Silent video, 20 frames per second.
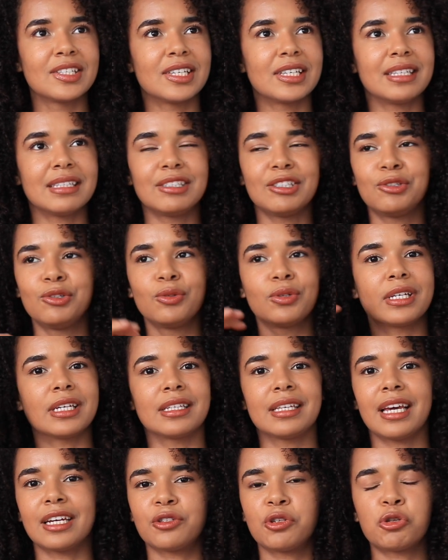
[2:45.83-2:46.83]
You can
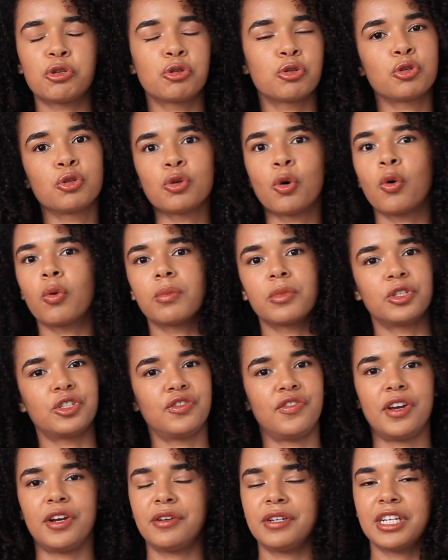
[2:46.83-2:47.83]
get so much
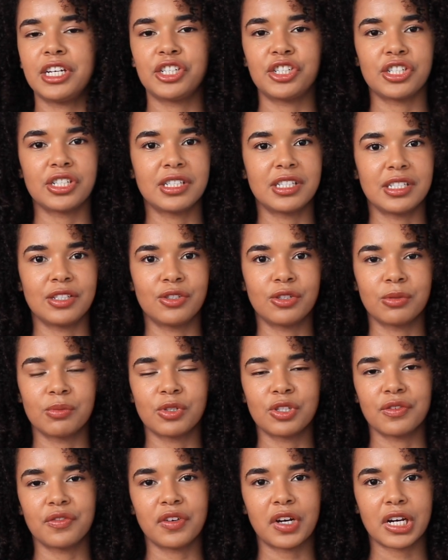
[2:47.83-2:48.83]
variations in terms
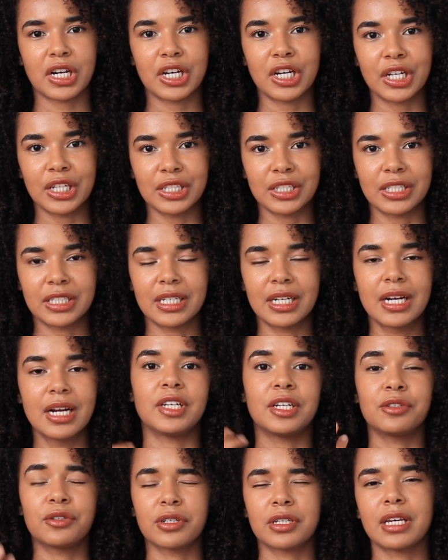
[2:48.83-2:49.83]
of color
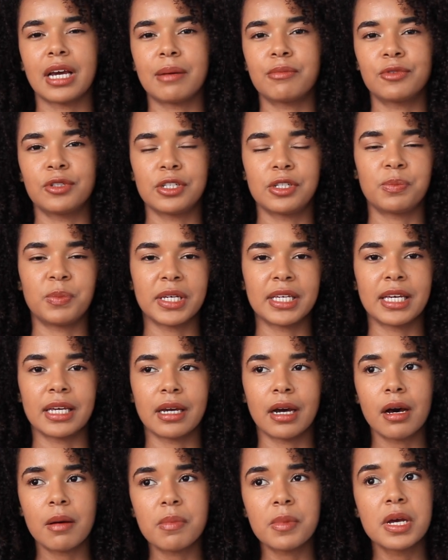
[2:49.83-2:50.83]
that your camera is picking
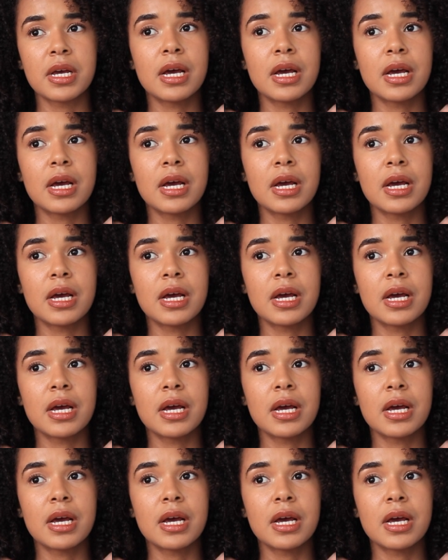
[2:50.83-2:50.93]
up.